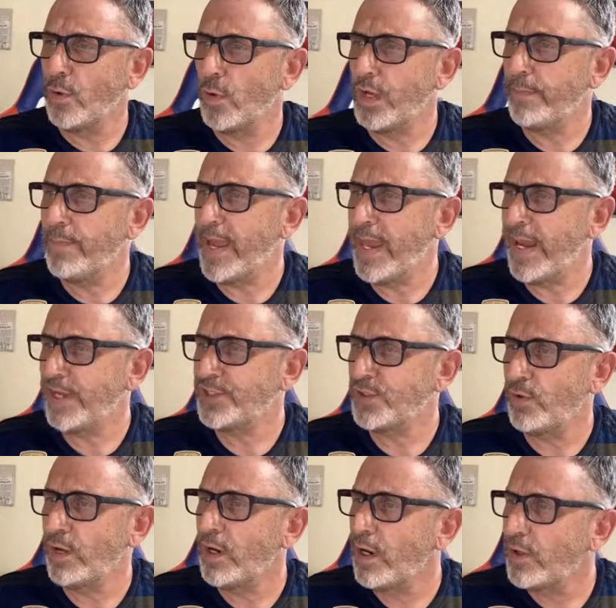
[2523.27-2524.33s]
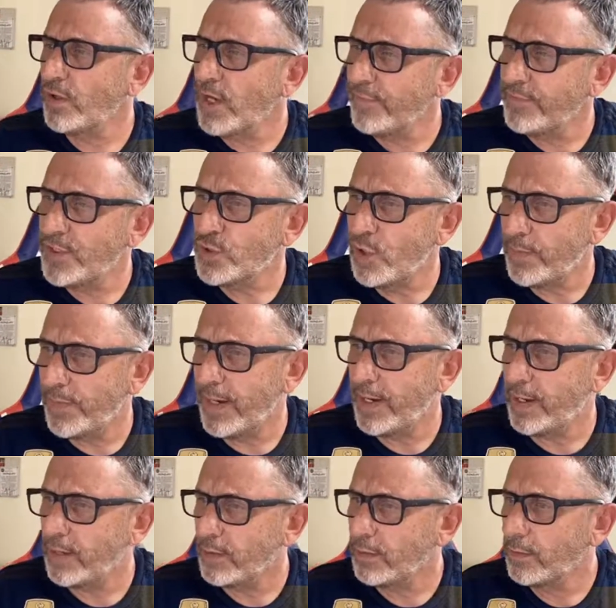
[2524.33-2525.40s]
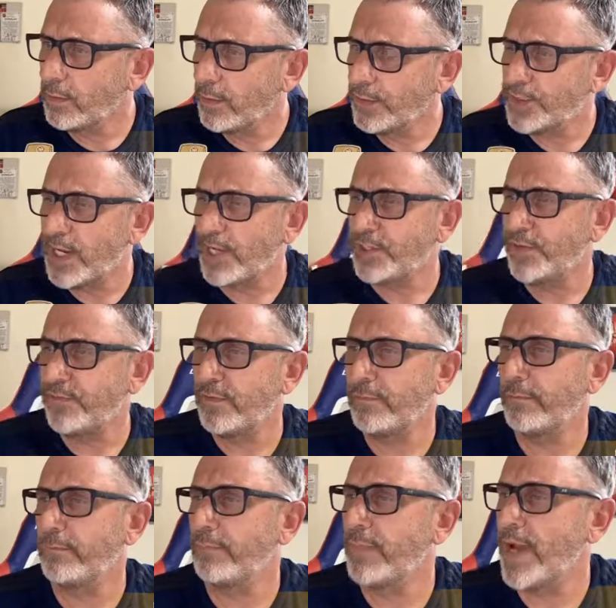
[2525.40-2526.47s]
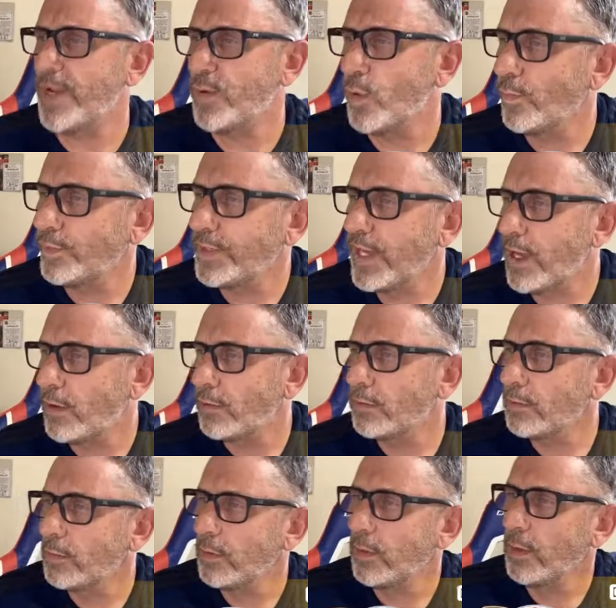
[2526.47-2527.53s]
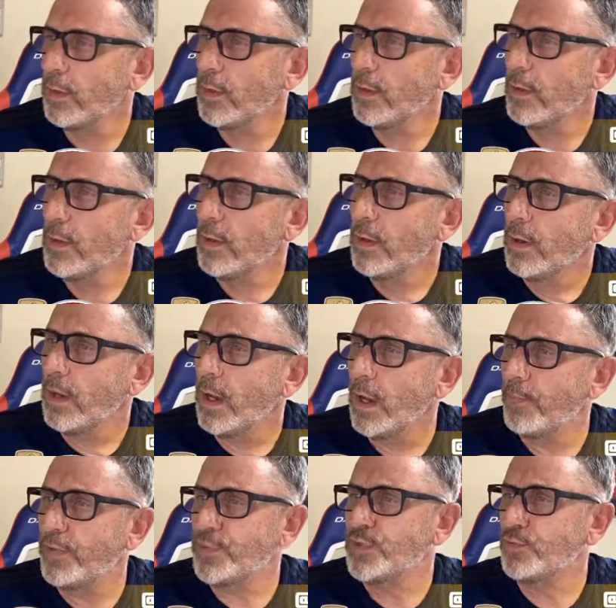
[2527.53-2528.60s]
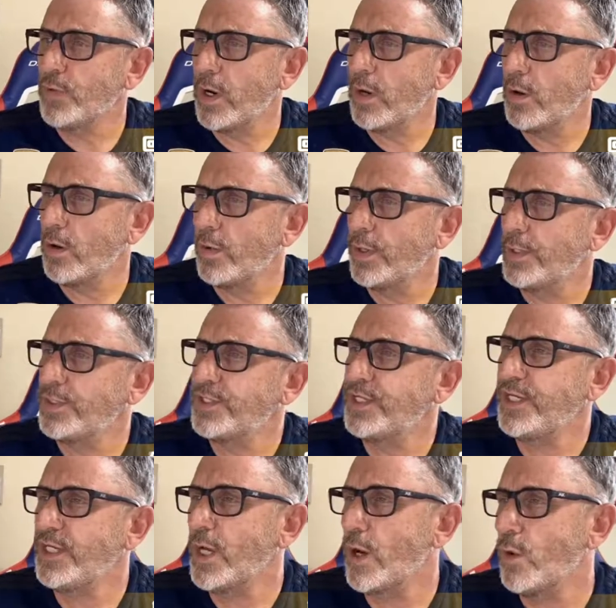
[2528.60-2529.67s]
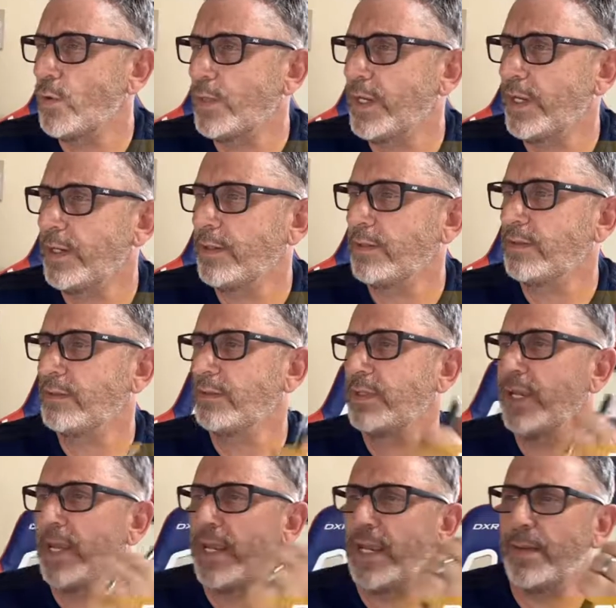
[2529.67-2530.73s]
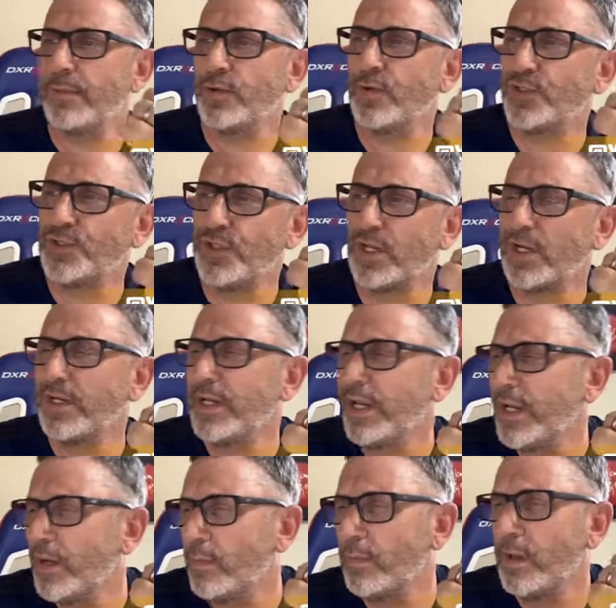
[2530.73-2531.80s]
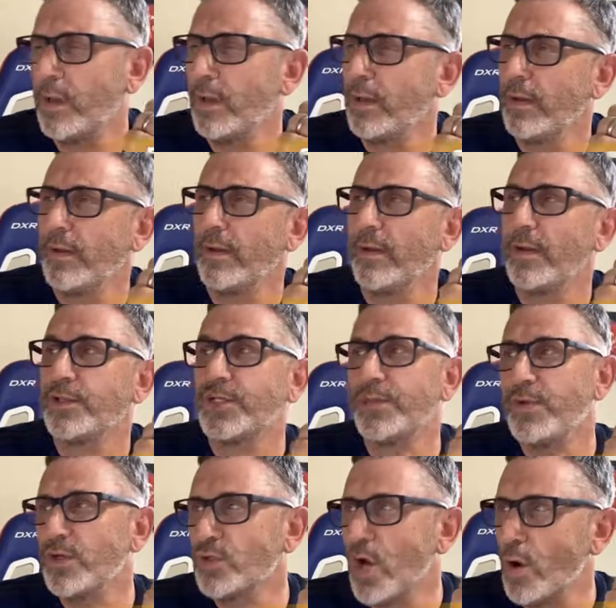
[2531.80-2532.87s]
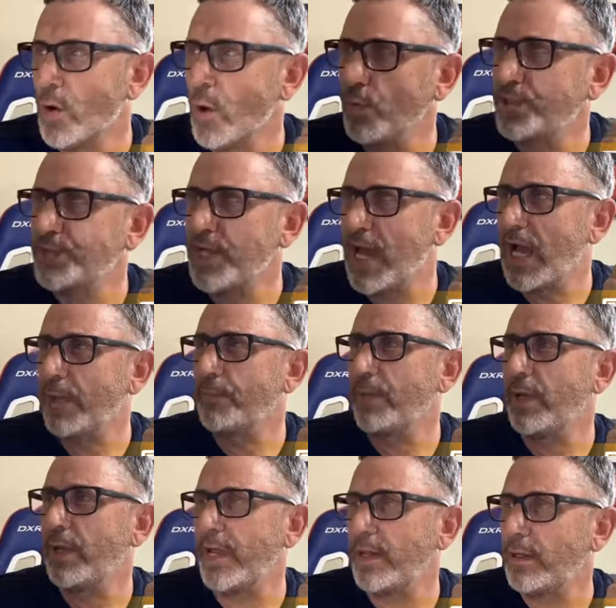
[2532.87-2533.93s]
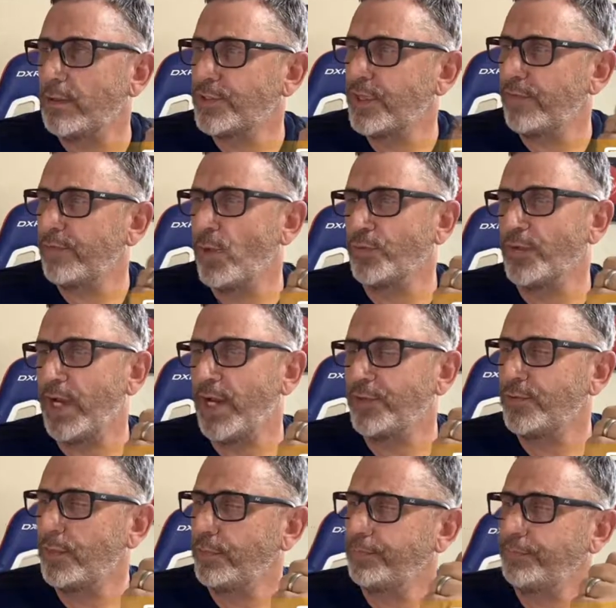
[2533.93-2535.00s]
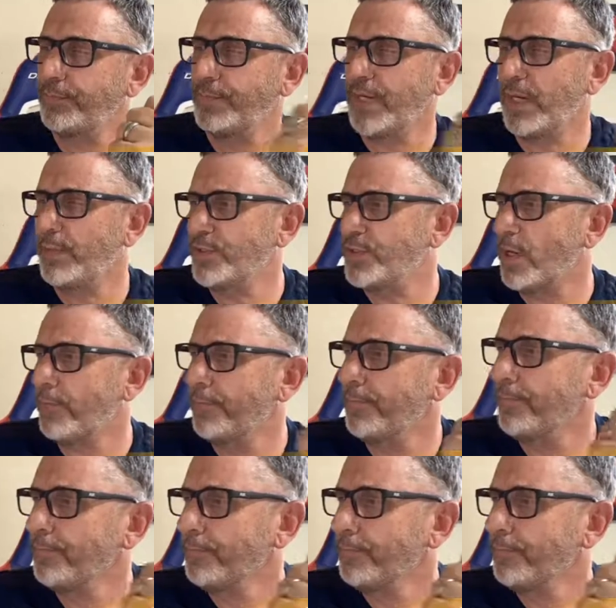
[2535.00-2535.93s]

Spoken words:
only Panic's the only other lefty, Joey Panic. He's actually from my hometown. But Jarrell and Tio can hit him. Gritchuck, you hit him. It's going to be a low own stack, but hey, it's a multi-entry, get him in some.